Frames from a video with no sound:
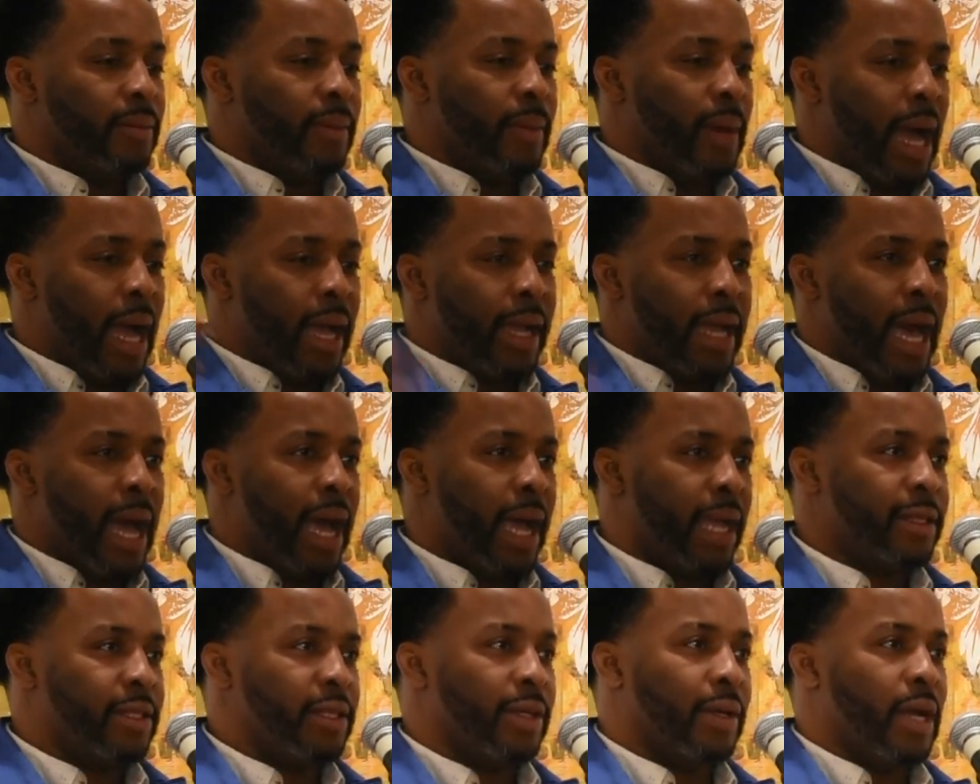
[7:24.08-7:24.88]
I
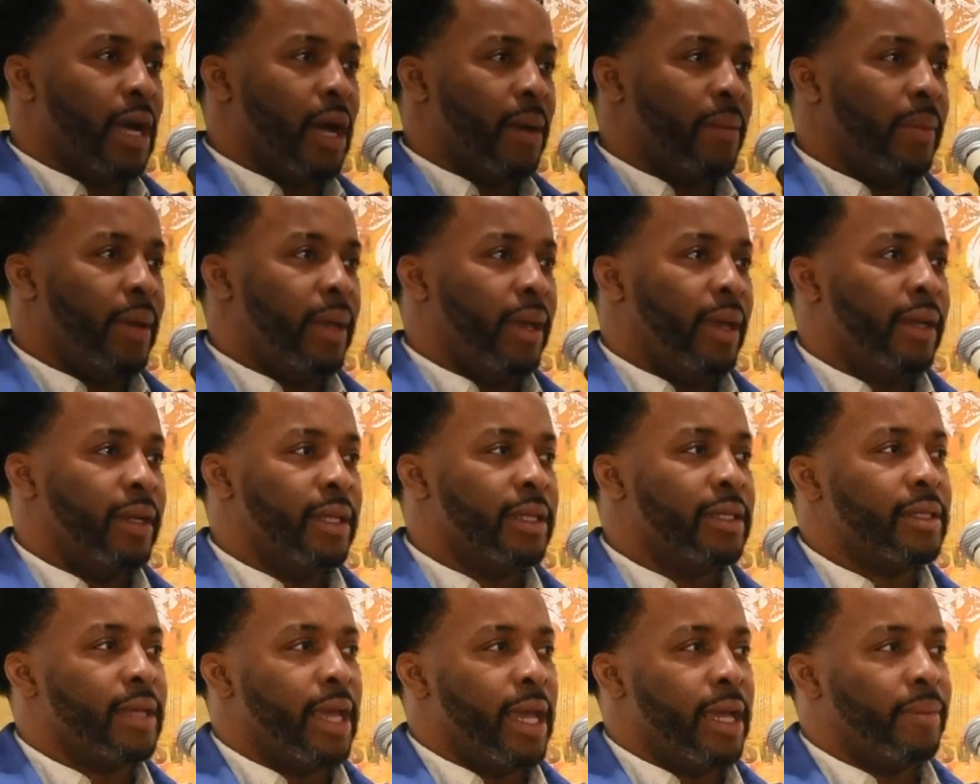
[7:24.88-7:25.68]
got to come in
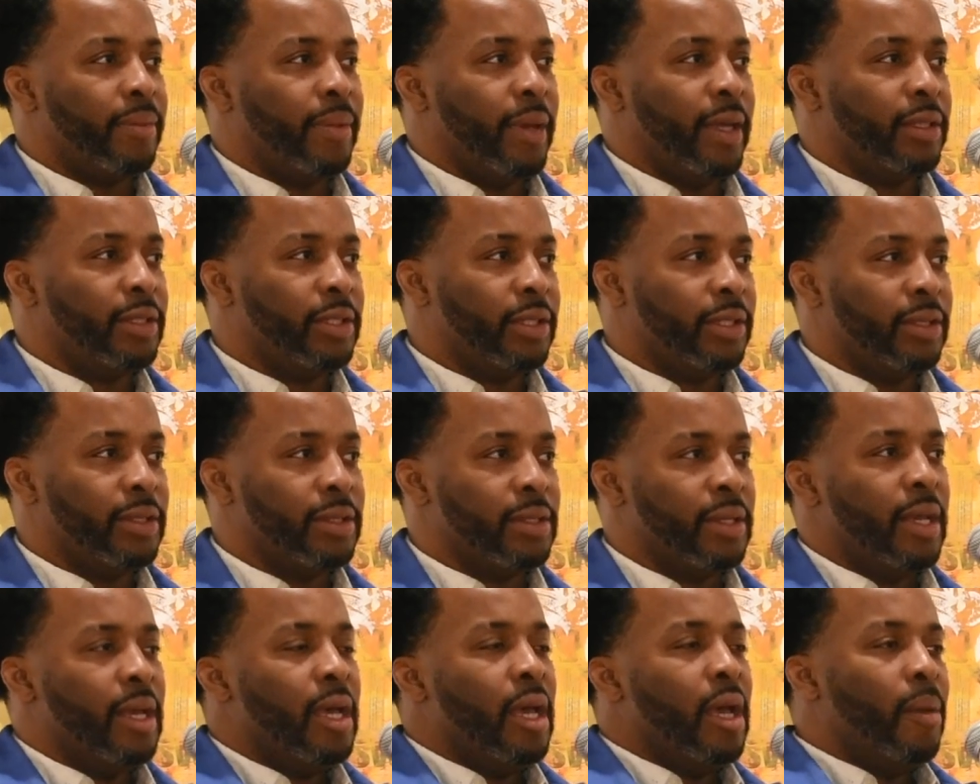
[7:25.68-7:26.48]
and take
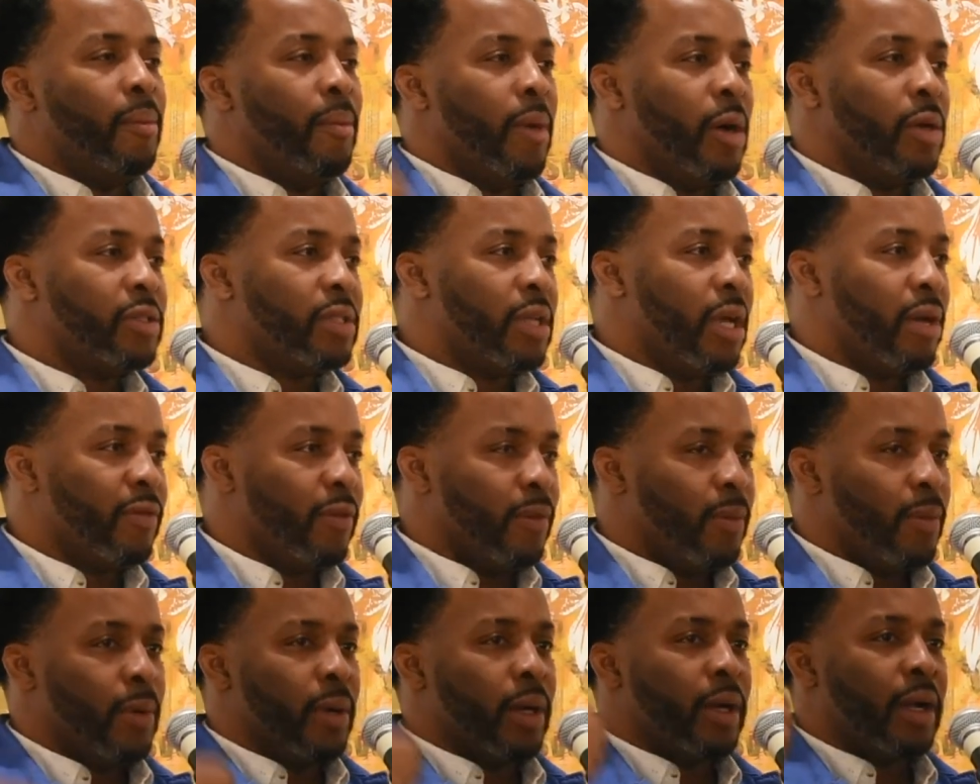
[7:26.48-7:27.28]
pictures, most of
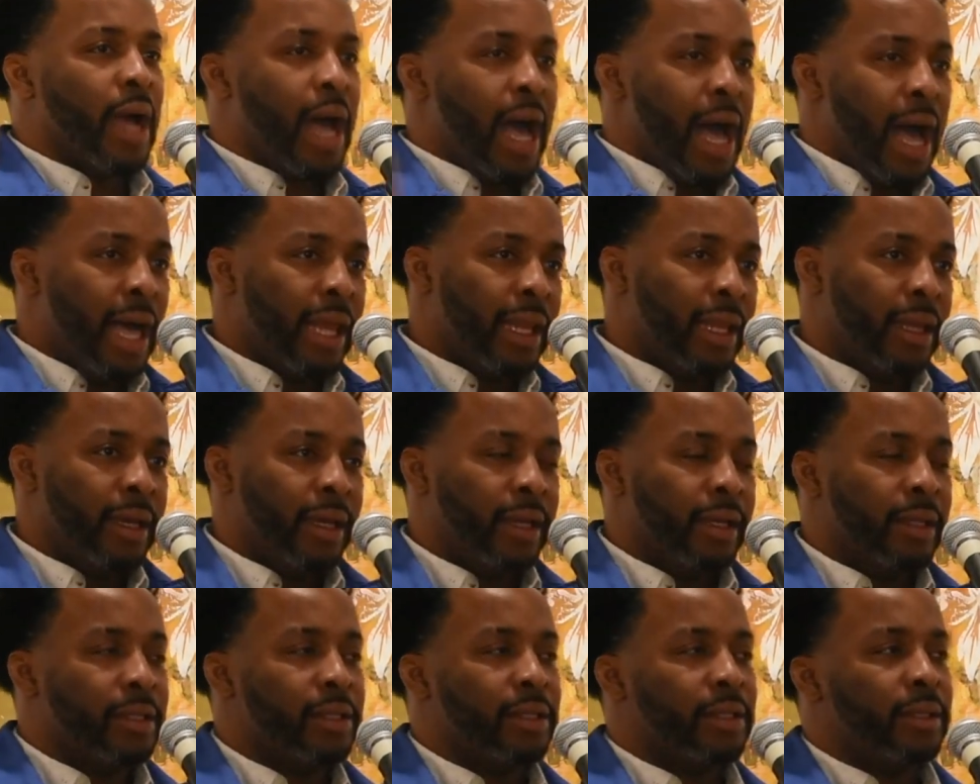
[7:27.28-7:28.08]
them were
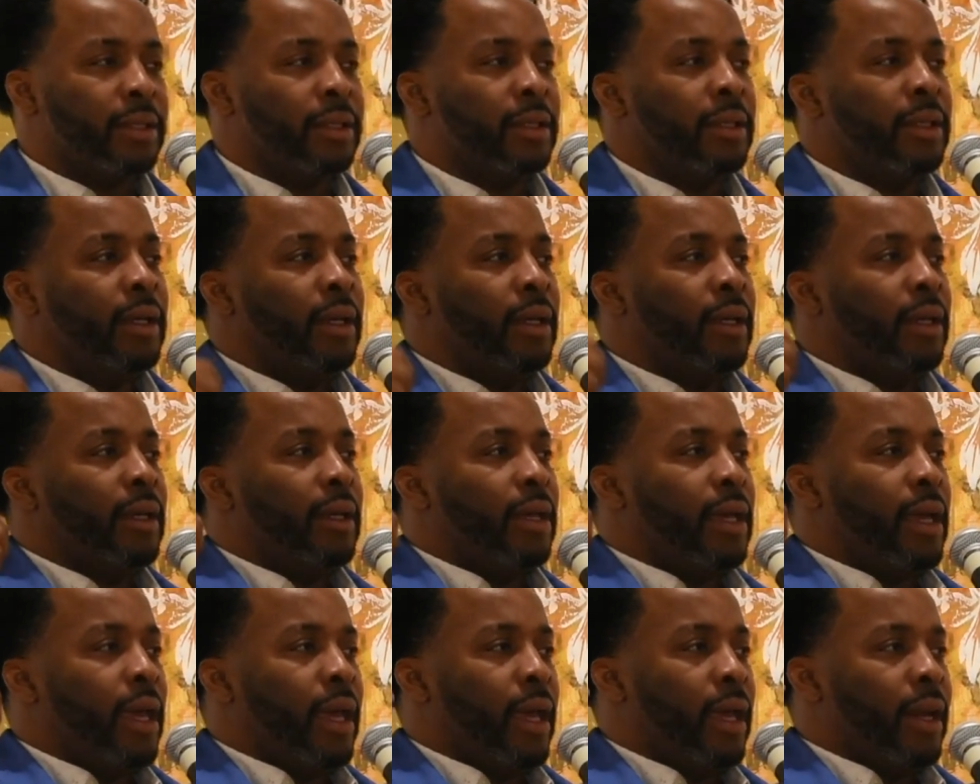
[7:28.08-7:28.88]
college
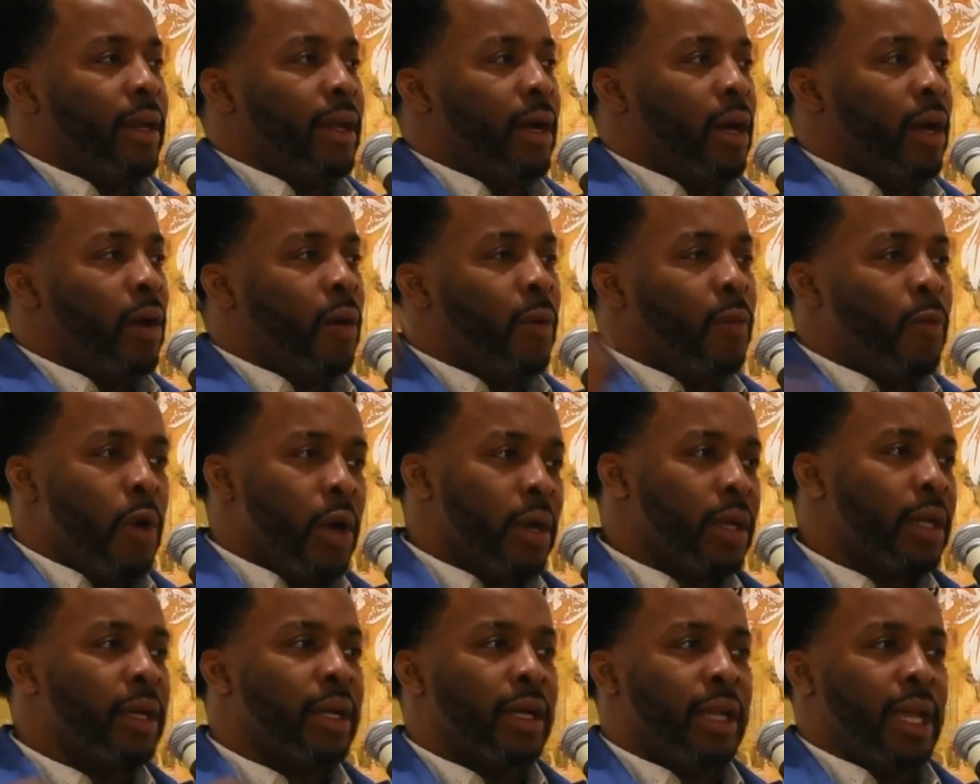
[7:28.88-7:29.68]
and
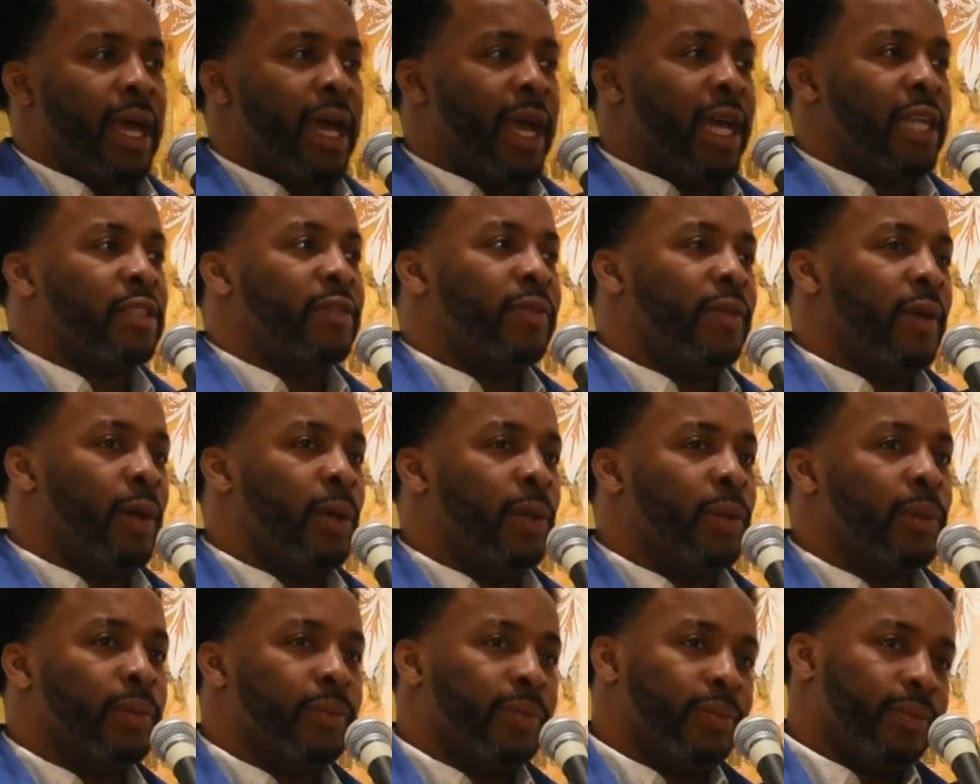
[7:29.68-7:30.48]
working class
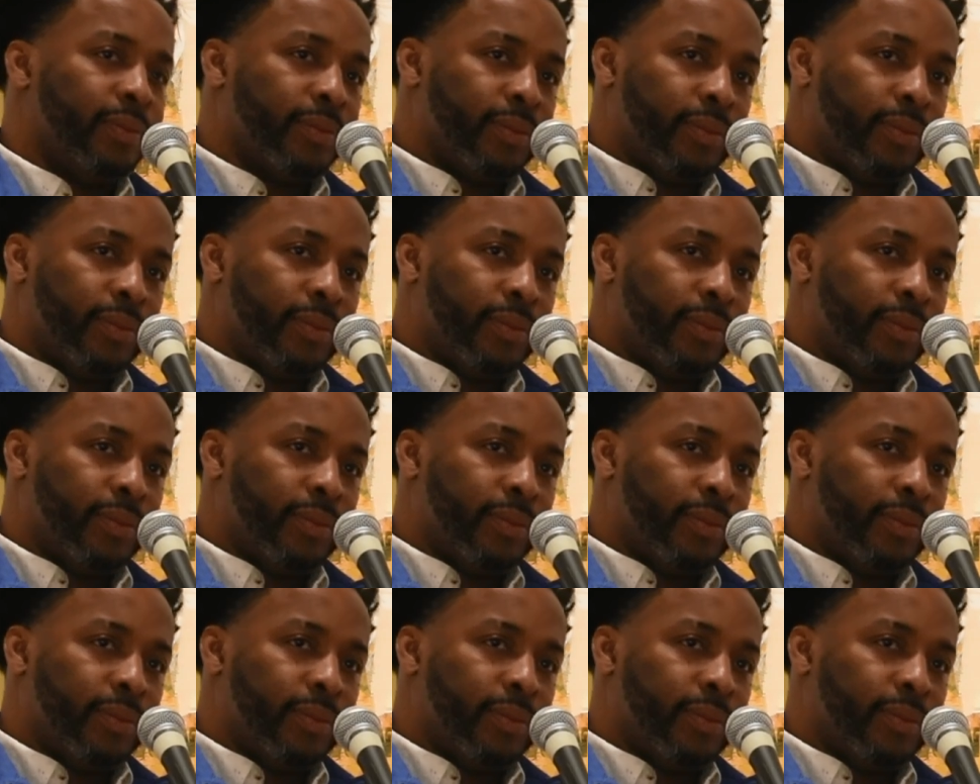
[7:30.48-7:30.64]
folk,